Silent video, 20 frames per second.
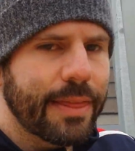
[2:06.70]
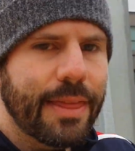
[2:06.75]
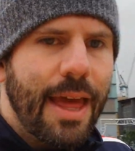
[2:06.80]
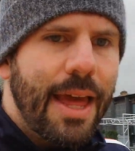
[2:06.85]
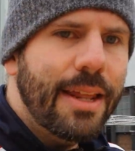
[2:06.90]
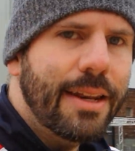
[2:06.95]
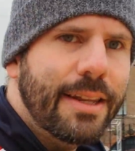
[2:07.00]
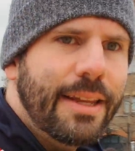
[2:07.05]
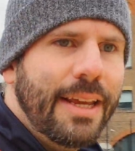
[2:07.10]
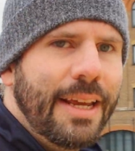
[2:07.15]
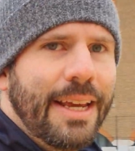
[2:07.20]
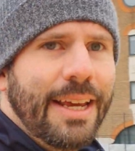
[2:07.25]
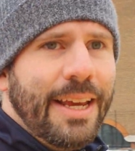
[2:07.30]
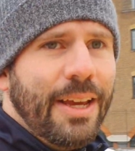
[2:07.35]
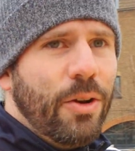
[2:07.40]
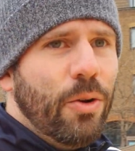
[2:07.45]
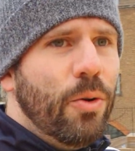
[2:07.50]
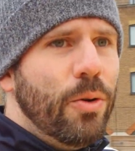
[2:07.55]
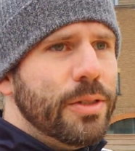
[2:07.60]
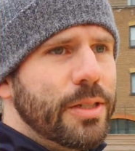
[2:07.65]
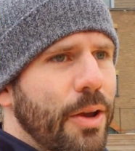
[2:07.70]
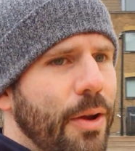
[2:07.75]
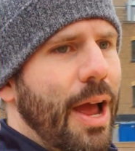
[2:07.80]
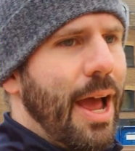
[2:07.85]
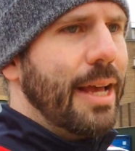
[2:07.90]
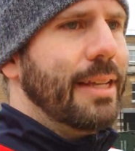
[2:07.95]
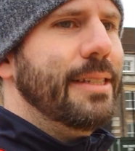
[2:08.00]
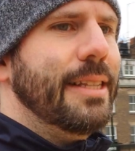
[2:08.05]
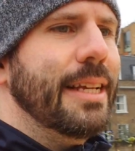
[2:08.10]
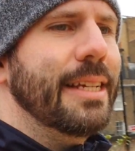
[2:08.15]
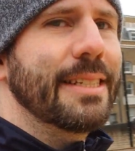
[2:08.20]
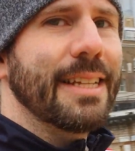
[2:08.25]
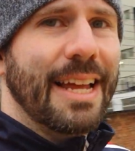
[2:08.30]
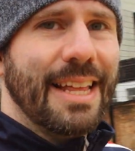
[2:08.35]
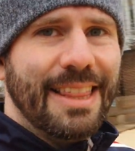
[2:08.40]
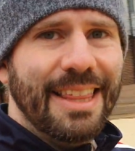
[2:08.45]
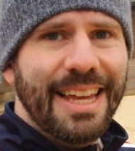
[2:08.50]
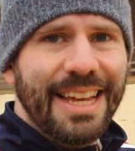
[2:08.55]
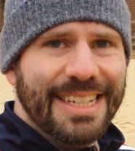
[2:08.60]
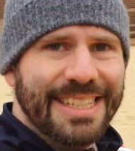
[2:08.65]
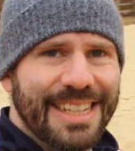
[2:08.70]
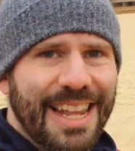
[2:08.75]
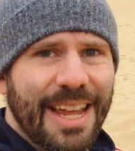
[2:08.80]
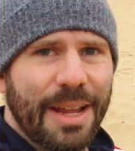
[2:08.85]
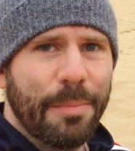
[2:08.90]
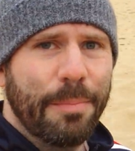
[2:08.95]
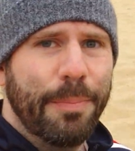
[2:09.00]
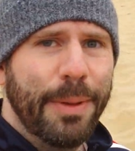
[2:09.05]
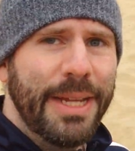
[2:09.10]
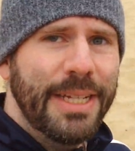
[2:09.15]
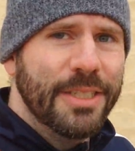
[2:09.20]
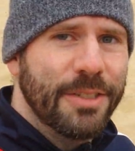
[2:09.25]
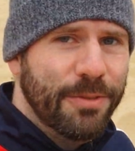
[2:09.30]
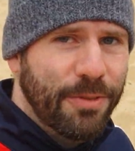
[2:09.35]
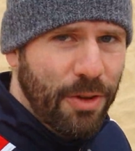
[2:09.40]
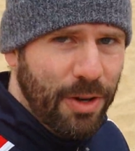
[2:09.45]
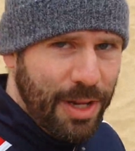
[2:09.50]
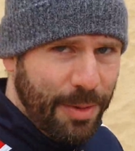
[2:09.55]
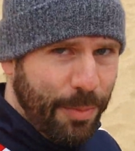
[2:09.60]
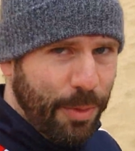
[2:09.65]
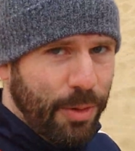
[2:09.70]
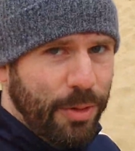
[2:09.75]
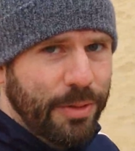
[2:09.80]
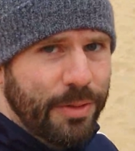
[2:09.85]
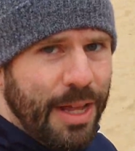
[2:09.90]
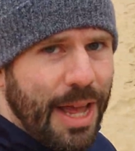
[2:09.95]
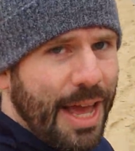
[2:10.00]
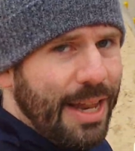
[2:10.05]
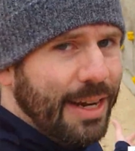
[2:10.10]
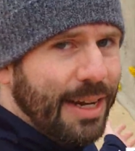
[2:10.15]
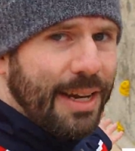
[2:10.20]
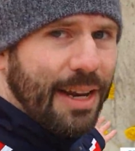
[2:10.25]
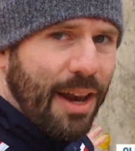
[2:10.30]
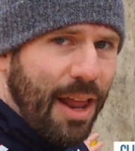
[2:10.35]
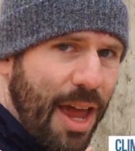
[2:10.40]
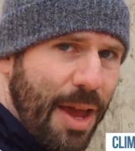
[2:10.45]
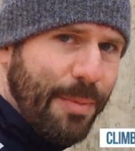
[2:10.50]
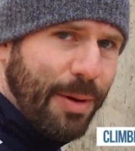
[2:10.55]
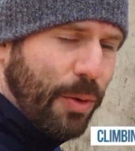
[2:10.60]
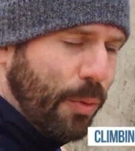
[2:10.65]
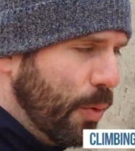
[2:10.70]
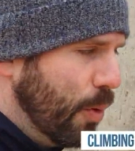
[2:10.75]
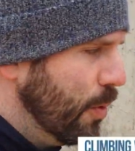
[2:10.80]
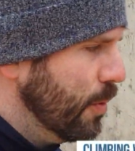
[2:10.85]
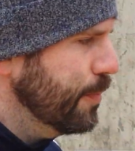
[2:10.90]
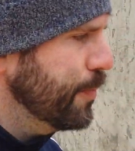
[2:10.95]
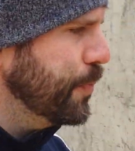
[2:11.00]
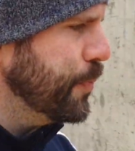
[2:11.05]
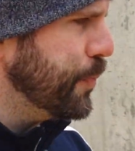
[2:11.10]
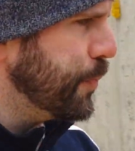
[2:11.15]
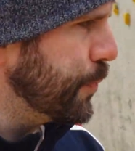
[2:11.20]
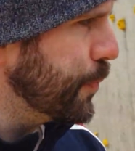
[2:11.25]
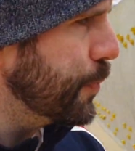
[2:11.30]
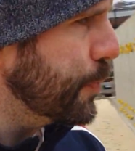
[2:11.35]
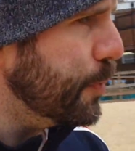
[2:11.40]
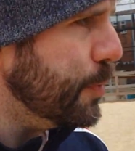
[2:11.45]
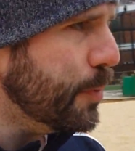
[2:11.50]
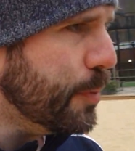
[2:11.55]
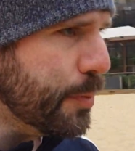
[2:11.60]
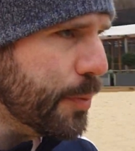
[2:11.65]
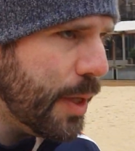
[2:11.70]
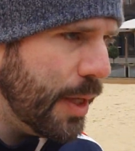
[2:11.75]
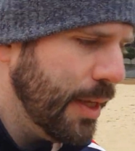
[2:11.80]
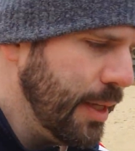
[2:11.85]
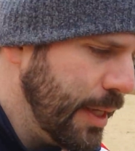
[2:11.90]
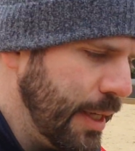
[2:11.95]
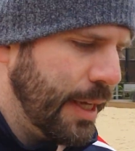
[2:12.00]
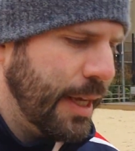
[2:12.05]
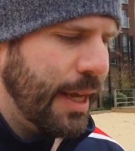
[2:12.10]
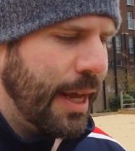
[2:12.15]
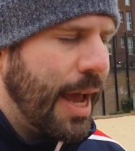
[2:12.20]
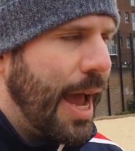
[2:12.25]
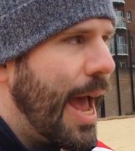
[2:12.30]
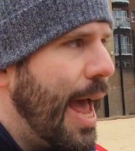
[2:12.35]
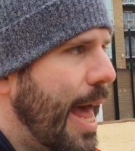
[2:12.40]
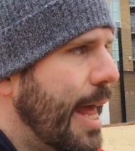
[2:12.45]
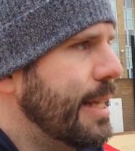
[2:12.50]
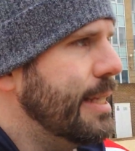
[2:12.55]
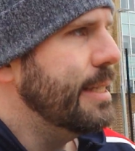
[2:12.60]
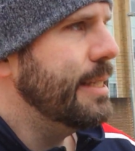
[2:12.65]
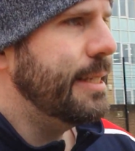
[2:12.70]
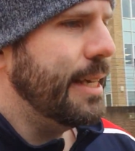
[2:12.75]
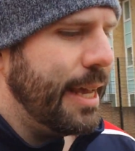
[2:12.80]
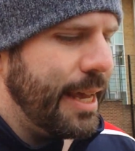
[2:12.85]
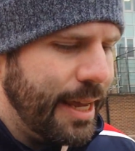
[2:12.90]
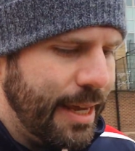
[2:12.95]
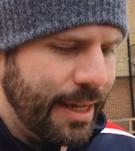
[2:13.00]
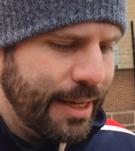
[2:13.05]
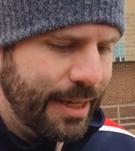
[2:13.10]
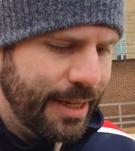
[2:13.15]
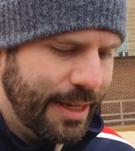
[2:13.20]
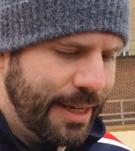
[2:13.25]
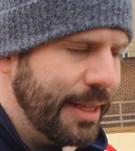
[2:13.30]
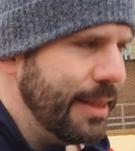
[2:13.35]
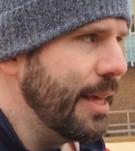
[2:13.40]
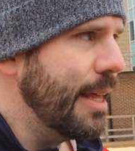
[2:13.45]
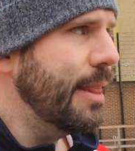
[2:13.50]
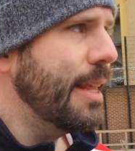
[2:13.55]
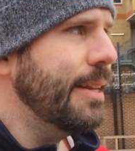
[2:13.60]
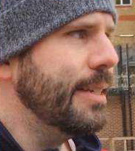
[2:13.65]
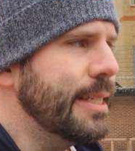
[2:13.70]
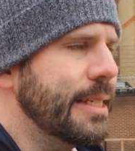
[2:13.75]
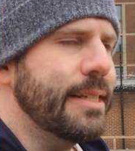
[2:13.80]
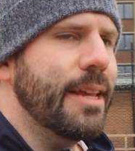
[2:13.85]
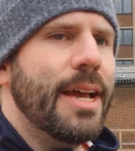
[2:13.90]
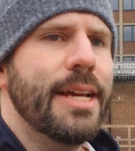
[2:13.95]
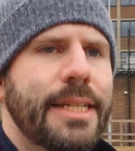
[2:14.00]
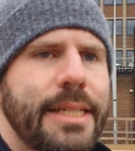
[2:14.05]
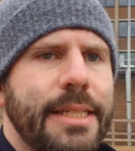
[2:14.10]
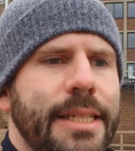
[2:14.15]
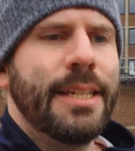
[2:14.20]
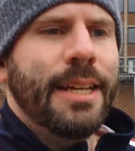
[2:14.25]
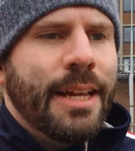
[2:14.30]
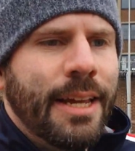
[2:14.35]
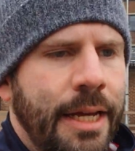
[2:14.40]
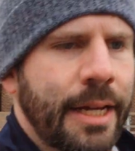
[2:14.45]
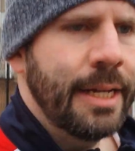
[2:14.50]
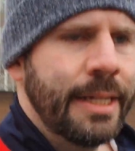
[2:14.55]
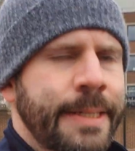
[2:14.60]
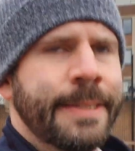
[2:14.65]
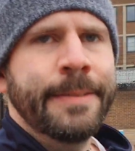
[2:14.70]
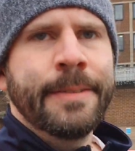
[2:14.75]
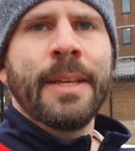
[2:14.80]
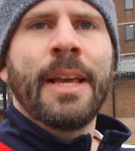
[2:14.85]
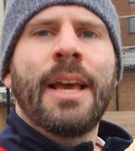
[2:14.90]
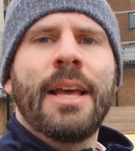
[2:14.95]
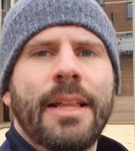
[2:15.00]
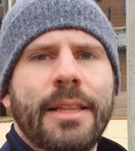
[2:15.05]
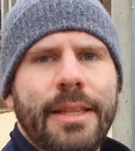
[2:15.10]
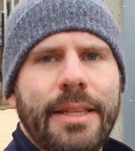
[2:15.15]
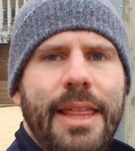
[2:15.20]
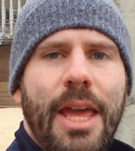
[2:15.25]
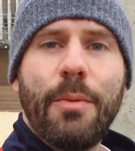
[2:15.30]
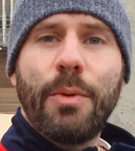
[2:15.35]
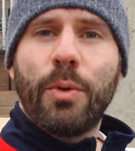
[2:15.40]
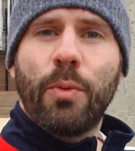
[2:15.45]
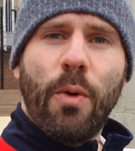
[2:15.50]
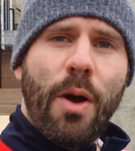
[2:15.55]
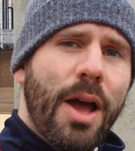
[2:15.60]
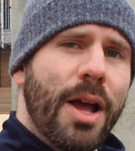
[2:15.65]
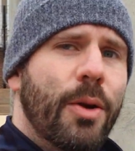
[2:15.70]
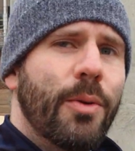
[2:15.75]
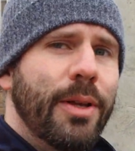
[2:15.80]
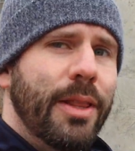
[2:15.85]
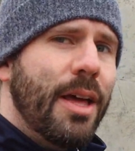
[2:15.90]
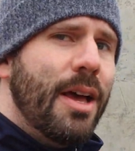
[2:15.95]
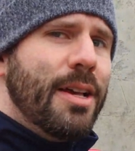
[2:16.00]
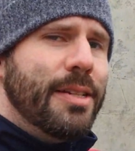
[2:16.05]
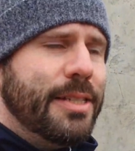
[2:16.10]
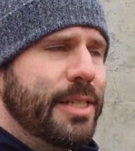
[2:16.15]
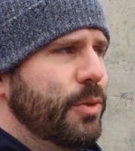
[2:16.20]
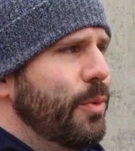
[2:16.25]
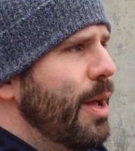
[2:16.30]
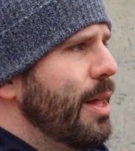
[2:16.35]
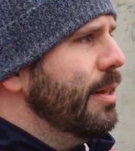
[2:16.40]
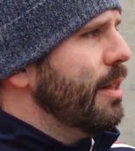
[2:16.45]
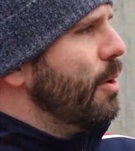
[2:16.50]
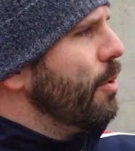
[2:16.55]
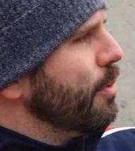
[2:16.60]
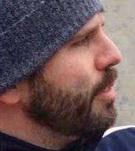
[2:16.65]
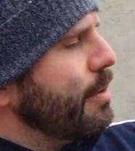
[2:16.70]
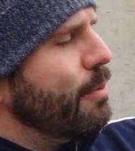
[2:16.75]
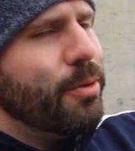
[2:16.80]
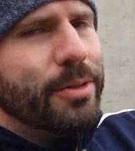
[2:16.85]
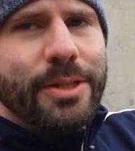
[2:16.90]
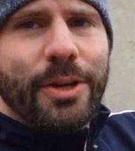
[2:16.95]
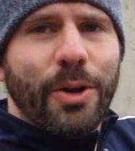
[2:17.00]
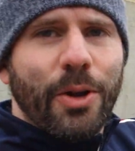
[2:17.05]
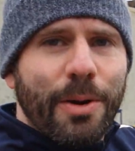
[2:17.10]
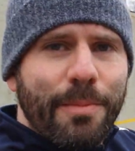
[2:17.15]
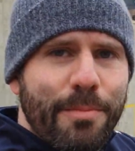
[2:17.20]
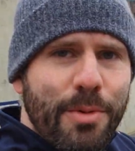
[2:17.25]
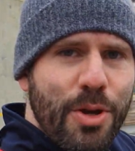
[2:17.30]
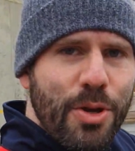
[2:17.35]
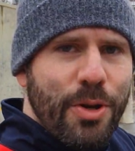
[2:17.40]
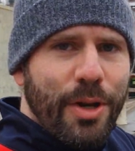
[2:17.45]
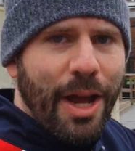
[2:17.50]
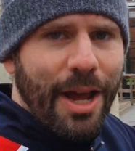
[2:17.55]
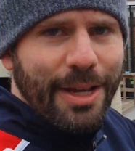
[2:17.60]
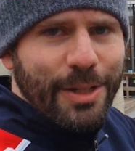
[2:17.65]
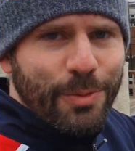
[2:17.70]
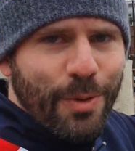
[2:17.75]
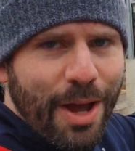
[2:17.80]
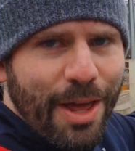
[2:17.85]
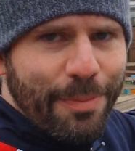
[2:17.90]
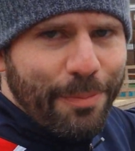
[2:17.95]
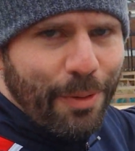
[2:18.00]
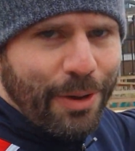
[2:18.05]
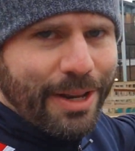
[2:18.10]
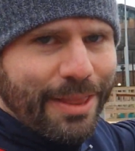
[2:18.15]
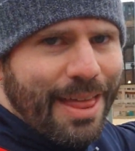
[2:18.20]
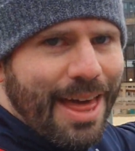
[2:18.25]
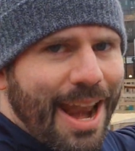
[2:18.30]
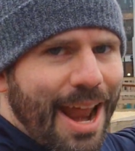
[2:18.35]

that. It also has things like this, like beach volleyball and a climbing wall. And uh, then they decided that they would work with us as well. Oh, they've also got a Muga, it's worth pointing that